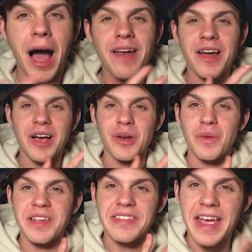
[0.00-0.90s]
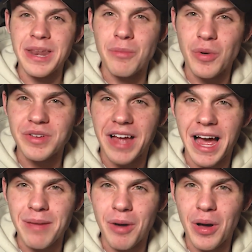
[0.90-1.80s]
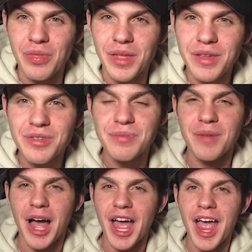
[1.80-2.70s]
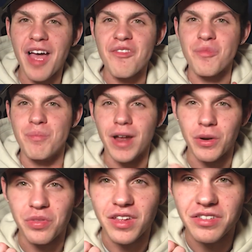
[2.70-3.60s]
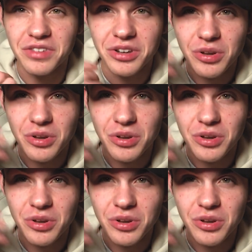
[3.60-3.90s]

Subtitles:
I'm not gonna waste any more time on this. I have better things to